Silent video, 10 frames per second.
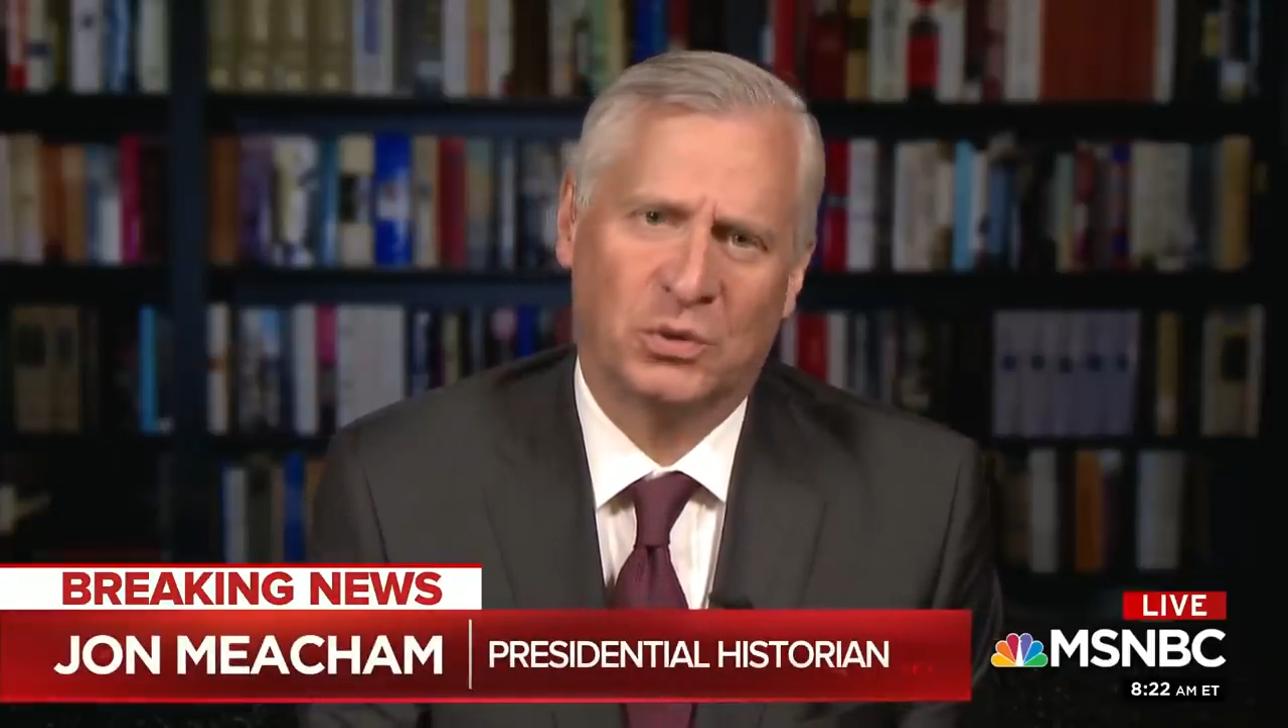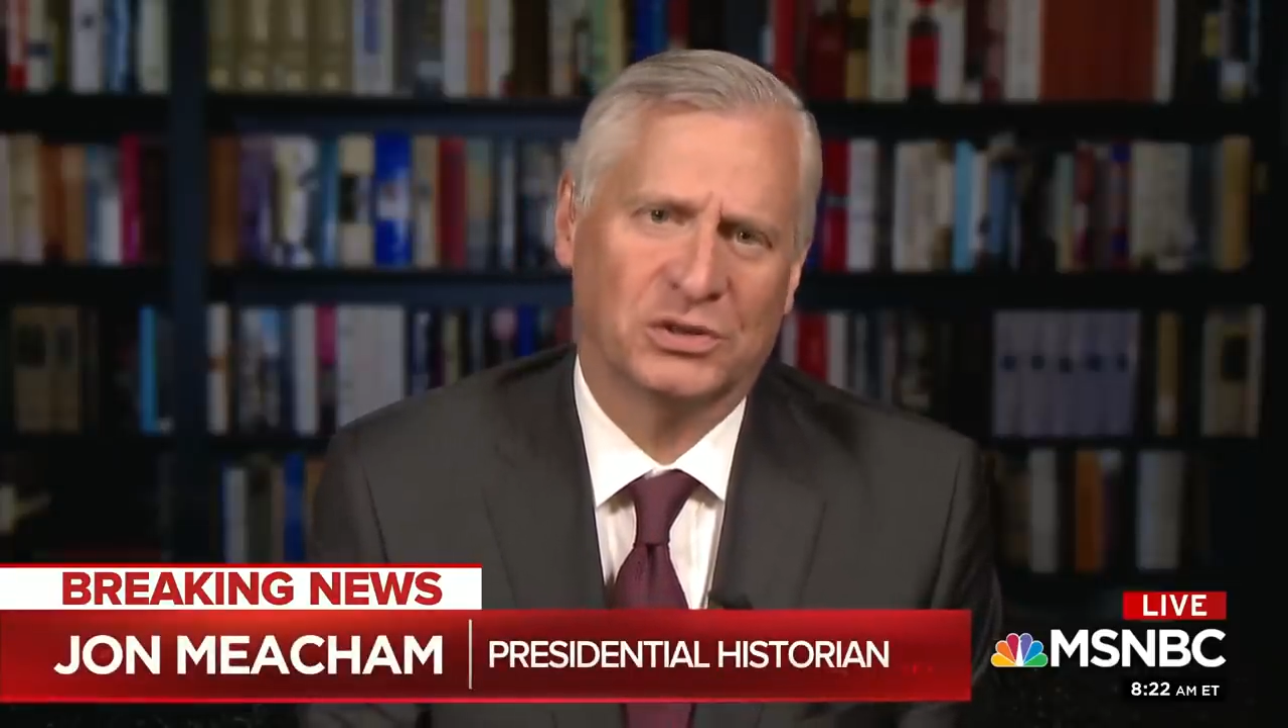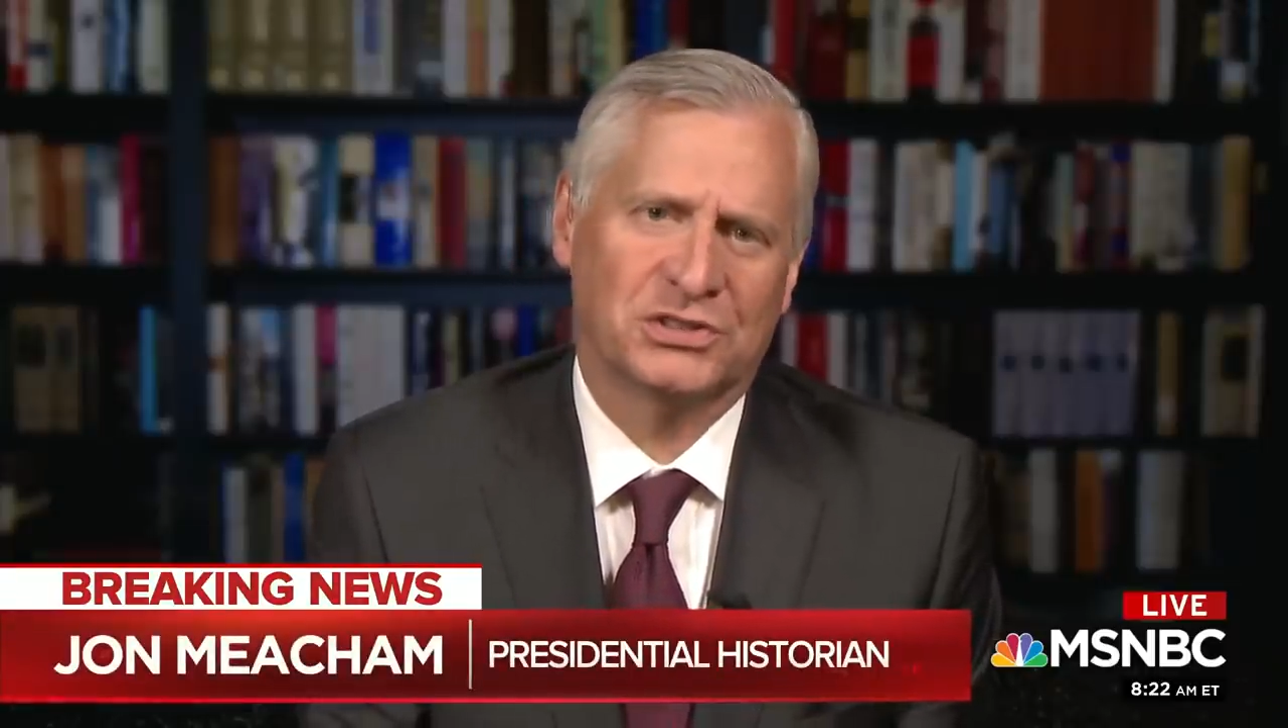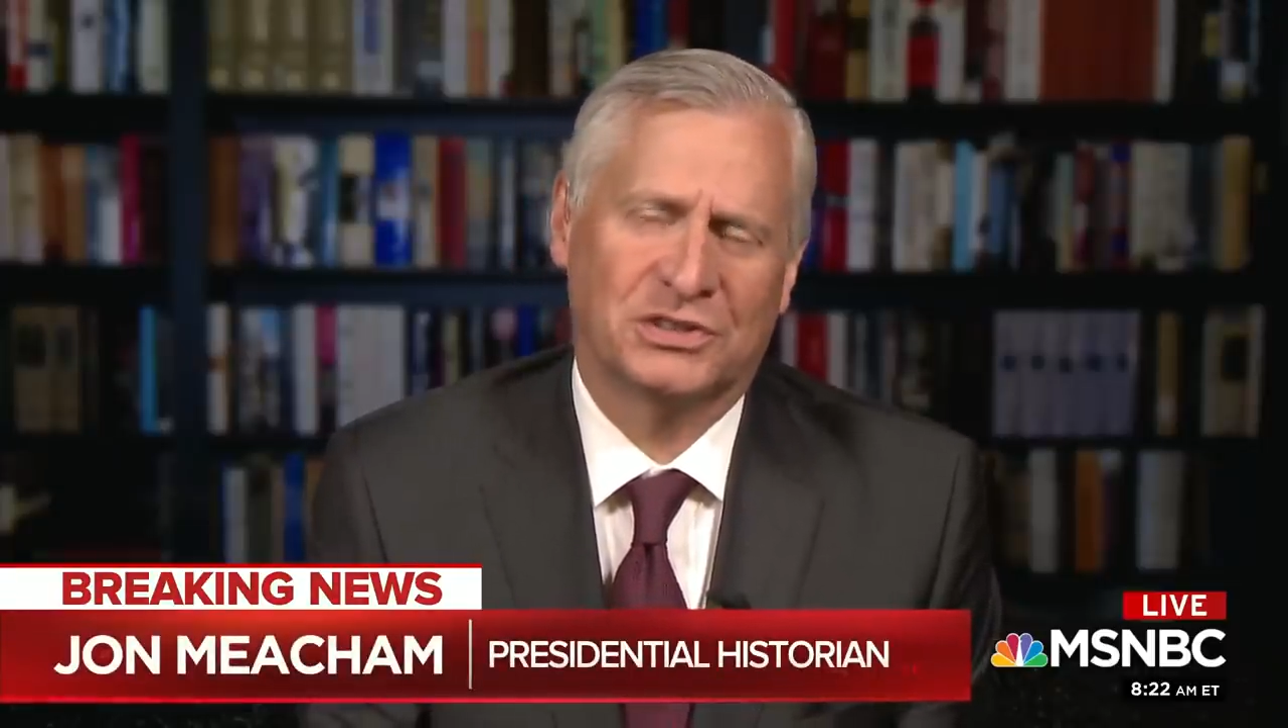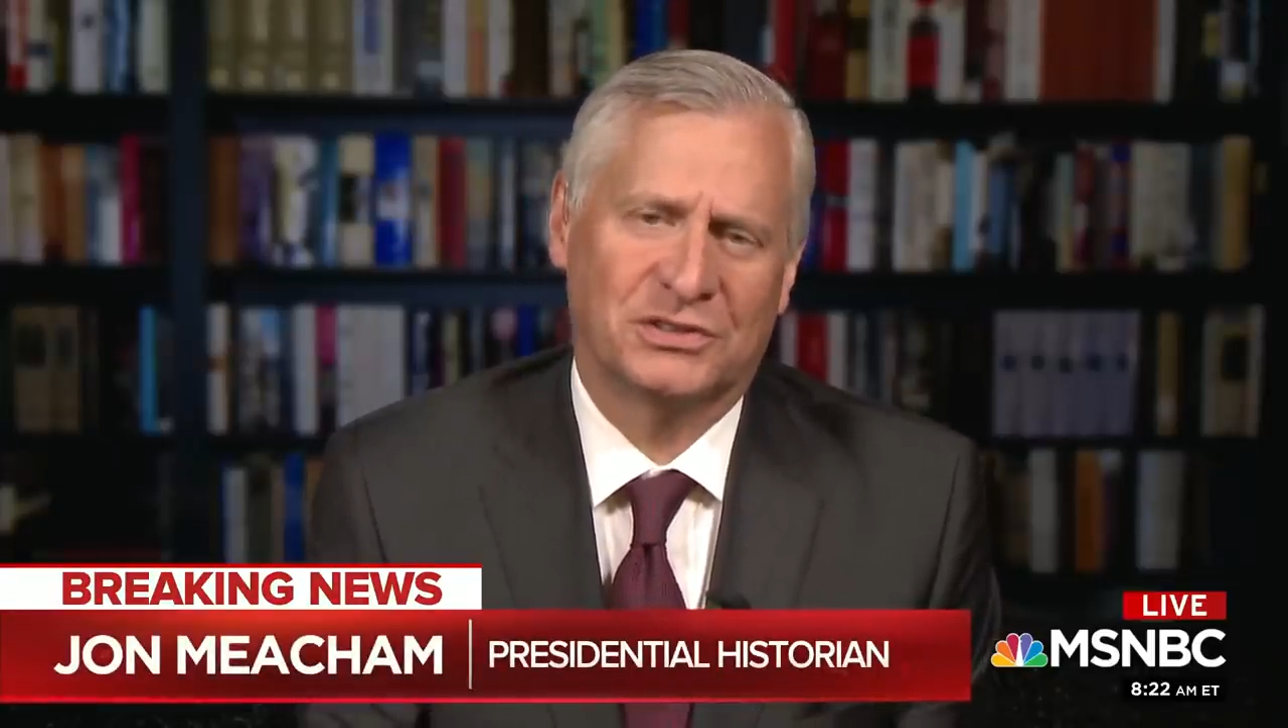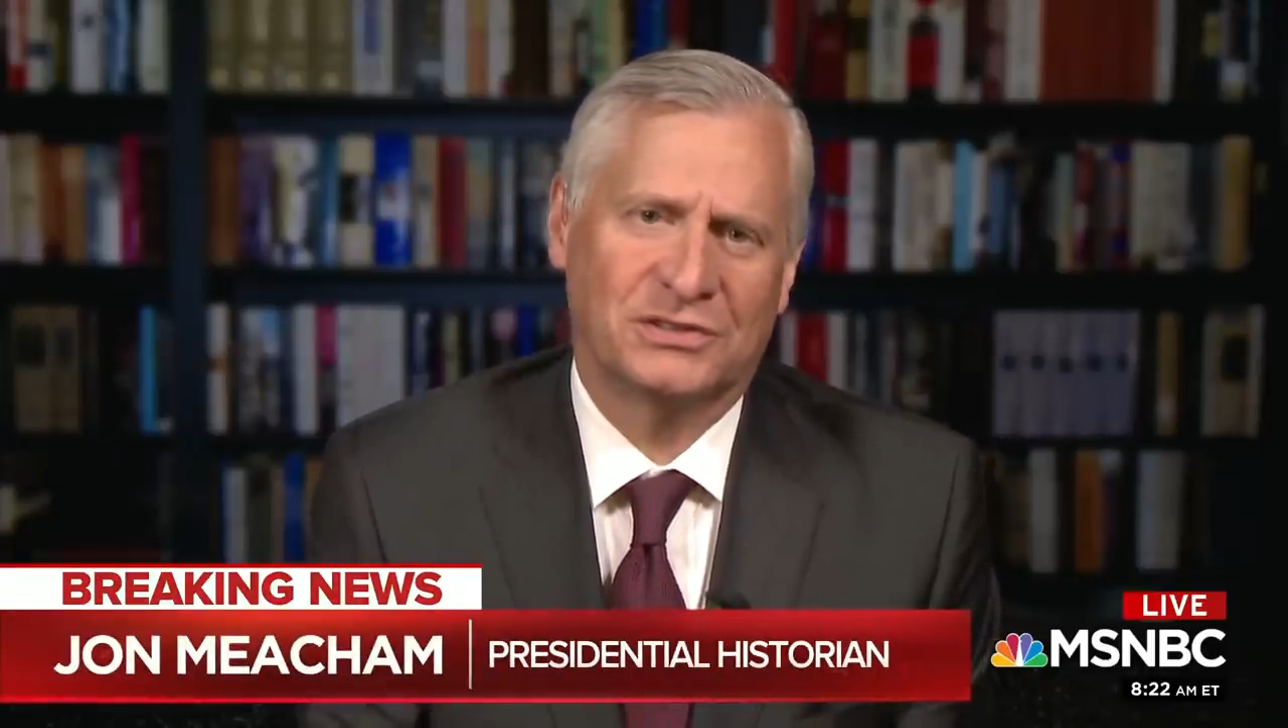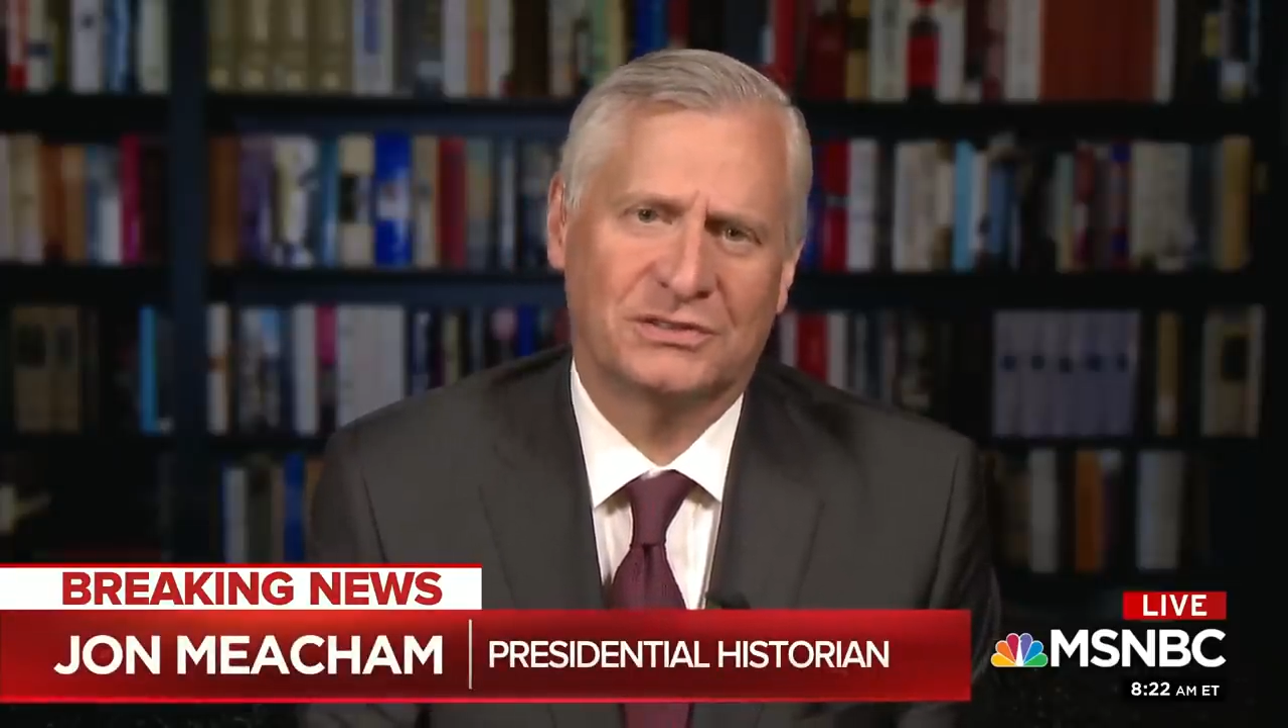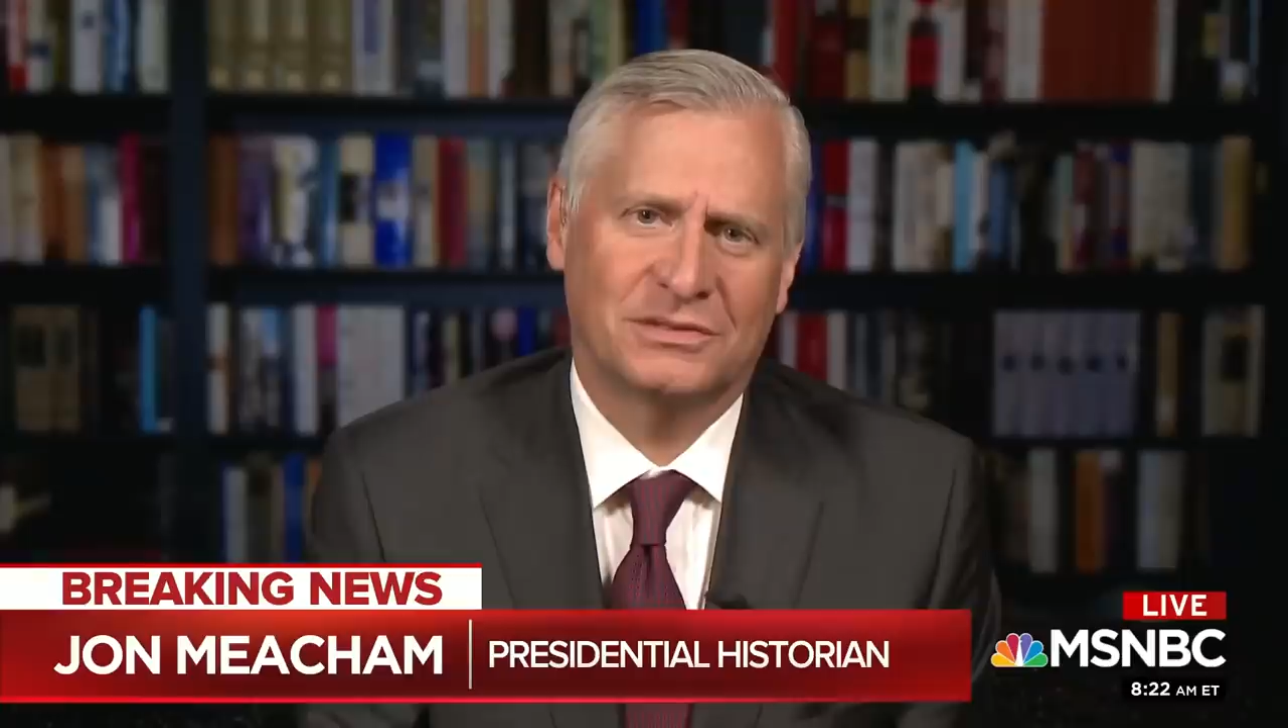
Wilson